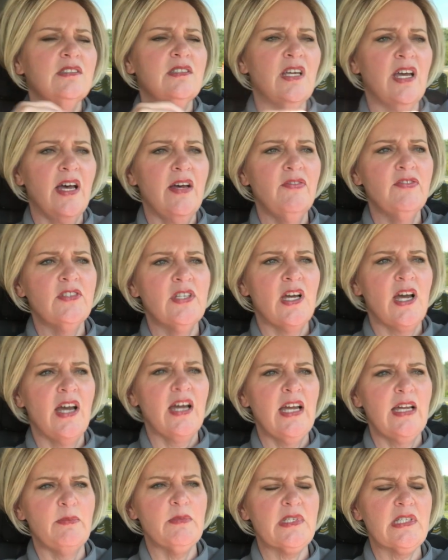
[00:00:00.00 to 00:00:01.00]
tough
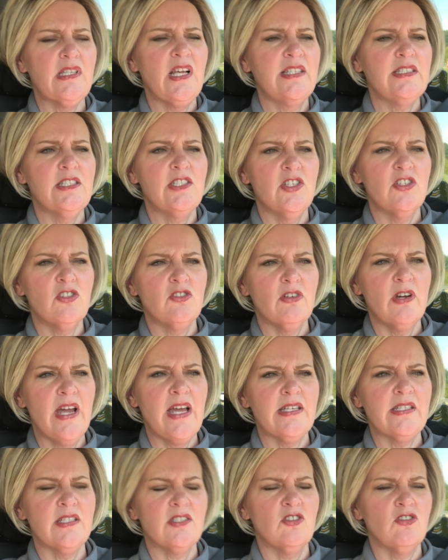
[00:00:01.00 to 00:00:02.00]
times, lots of
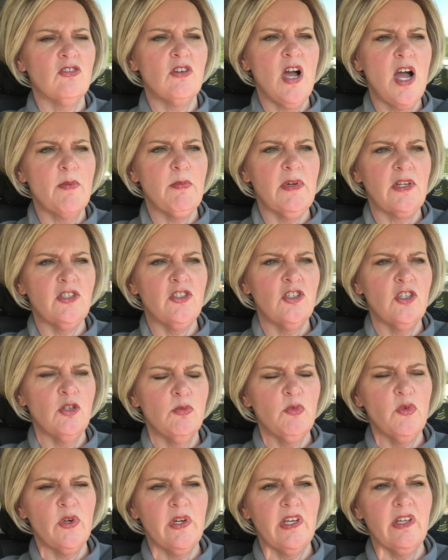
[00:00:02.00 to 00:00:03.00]
stress, trauma,
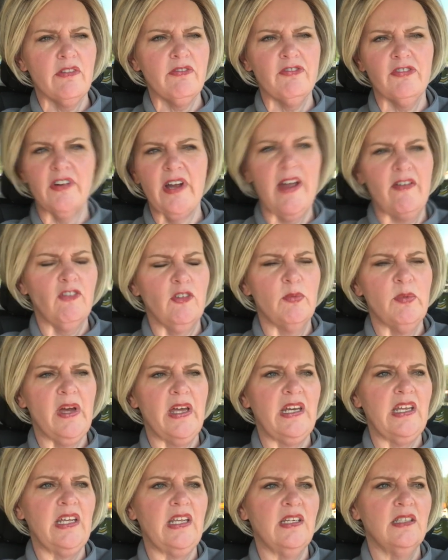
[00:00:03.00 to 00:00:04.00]
turmoil for
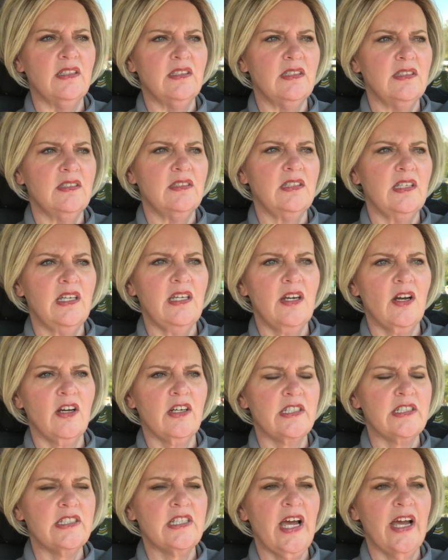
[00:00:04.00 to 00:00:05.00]
everybody in our
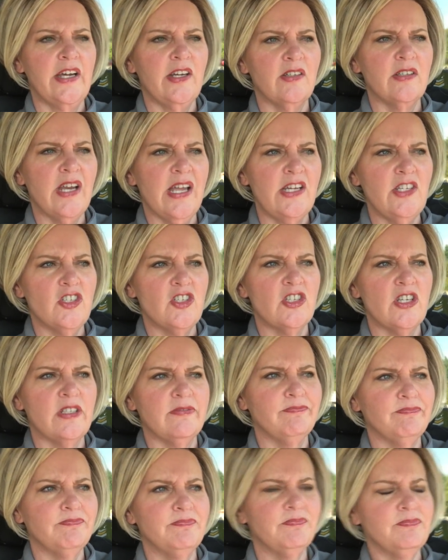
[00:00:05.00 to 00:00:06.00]
entire nation.
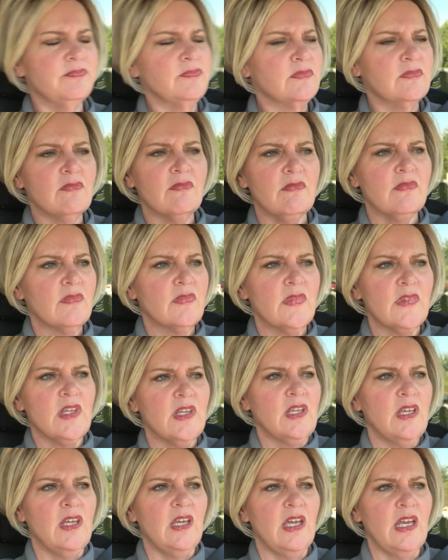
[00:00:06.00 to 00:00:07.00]

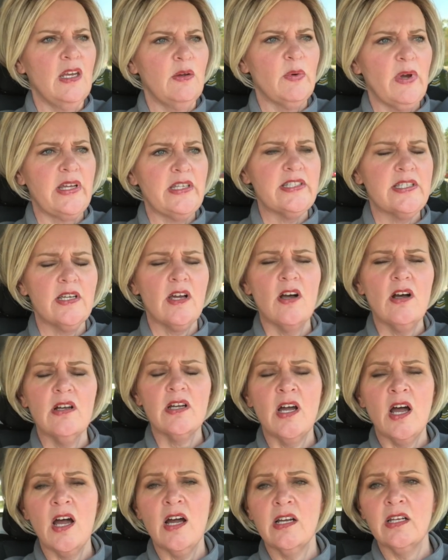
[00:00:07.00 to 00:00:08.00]
Anyway, it's all
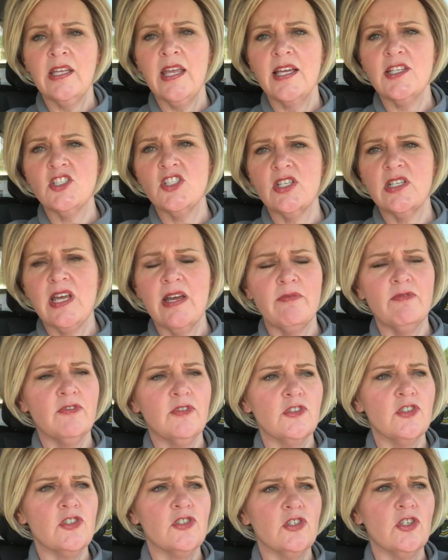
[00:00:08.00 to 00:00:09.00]
catching up
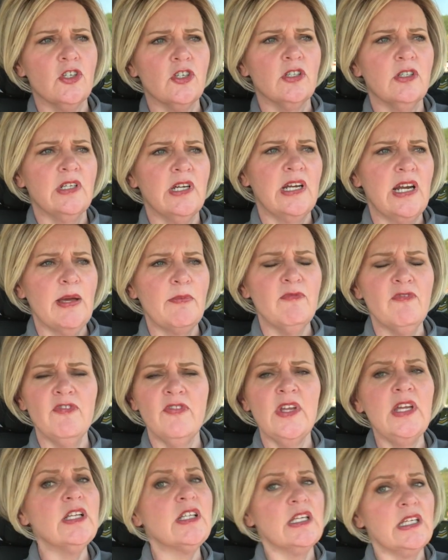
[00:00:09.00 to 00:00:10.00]
for sure, and I'm
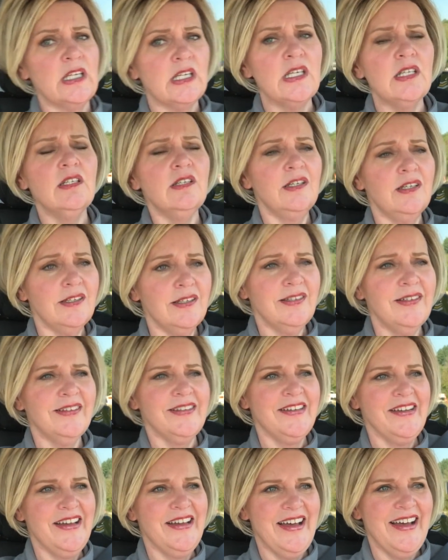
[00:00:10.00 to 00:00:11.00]
feeling it.
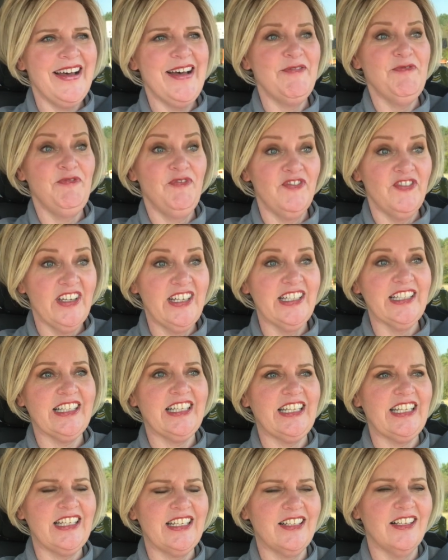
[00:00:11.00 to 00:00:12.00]
I'm feeling
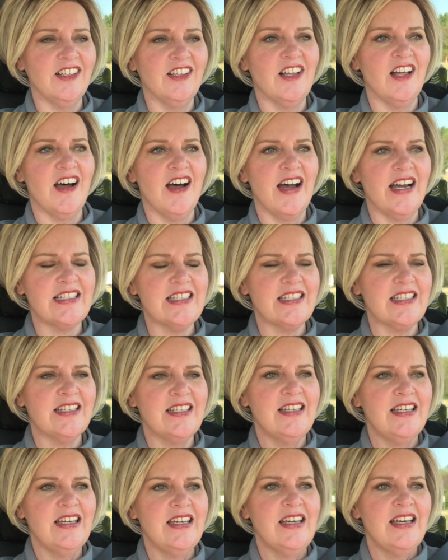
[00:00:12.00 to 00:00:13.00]
it a lot.
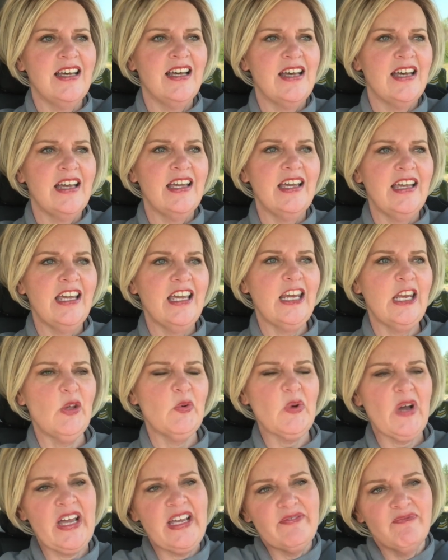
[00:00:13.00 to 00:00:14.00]

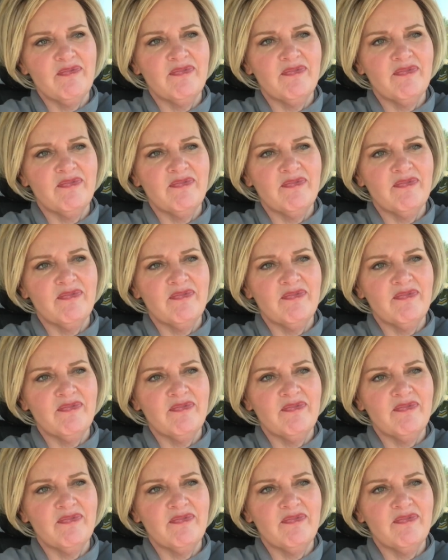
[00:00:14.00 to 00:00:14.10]
Anyway,